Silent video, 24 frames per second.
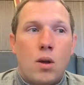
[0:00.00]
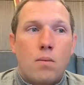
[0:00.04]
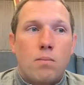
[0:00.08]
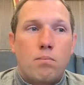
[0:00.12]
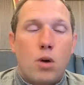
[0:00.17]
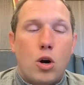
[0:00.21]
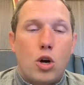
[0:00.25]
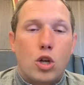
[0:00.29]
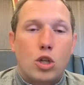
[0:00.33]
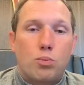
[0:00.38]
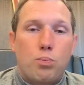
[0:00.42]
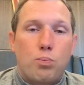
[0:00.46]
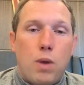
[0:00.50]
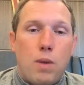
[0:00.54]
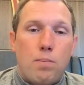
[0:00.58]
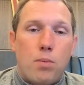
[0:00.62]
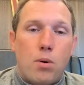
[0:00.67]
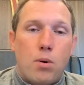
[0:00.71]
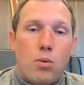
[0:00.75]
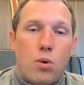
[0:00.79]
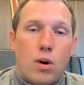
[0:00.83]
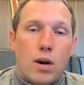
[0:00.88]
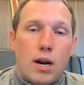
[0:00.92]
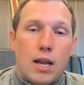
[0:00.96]
most
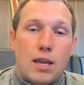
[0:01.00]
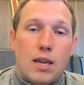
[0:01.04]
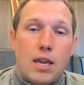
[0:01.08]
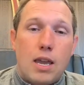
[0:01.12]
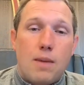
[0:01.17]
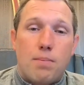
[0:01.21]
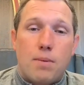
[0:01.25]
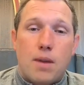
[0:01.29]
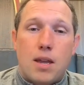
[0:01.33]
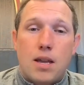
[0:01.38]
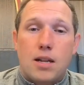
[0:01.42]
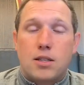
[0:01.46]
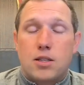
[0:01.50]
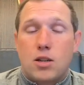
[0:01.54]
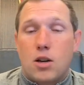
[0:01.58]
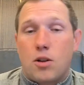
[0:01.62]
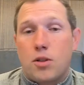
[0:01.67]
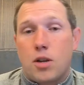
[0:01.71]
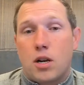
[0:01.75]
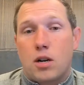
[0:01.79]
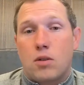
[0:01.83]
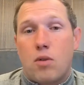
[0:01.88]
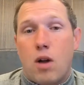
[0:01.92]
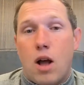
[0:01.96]
people want to keep kids on
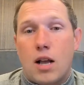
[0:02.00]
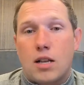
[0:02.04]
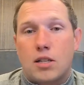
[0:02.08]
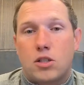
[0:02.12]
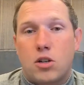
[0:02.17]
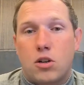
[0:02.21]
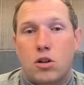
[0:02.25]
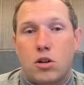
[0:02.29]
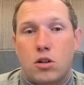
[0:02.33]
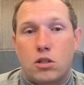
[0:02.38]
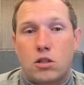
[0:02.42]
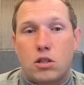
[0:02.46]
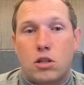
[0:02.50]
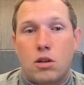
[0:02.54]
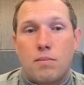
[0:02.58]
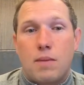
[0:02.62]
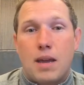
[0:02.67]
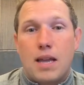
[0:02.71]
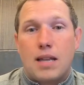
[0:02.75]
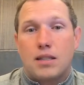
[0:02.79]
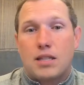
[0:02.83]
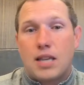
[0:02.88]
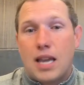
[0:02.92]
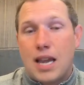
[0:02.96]
their roster to
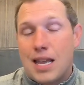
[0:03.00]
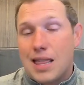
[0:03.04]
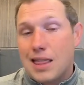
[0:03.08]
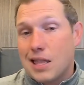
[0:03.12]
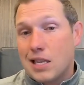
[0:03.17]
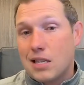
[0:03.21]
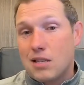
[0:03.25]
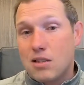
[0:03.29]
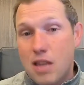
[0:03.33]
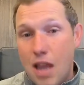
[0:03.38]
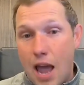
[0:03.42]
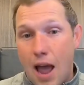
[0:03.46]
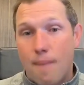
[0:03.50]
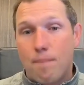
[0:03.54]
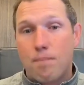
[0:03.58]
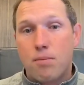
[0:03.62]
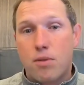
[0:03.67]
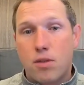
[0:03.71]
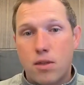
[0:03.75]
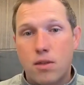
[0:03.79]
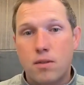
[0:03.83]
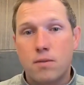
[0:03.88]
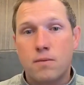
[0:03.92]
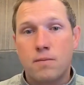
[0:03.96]
maintain the depth,
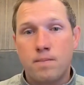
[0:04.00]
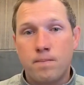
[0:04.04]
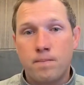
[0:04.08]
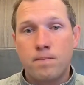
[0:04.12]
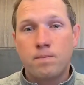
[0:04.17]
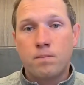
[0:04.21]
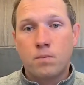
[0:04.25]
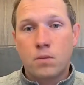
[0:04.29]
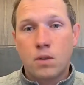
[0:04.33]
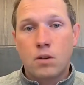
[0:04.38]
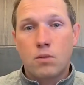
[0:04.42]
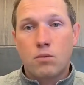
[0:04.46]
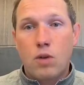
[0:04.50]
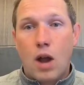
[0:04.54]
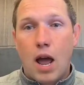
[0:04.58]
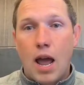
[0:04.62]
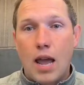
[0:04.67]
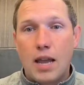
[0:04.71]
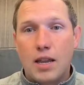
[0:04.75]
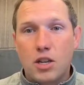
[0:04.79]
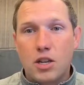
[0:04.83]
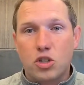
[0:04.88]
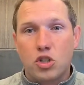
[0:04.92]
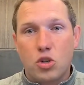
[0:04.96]

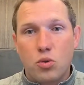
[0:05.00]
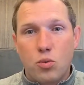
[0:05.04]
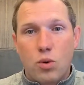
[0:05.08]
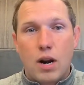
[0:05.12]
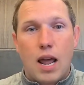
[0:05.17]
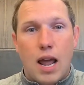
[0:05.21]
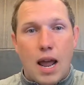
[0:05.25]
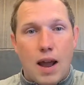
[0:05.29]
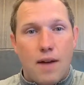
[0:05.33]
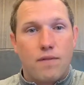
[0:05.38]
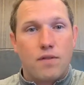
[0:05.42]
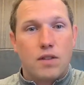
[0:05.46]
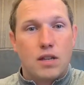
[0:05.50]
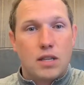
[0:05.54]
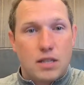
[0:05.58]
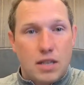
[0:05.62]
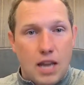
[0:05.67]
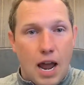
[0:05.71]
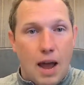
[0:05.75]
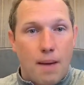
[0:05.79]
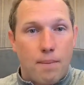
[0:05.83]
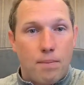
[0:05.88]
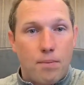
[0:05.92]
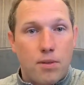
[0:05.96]
right? Because you want to have the
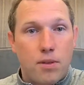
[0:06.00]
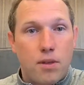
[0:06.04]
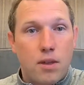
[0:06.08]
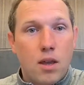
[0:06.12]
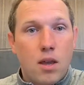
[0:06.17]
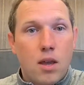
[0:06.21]
depth.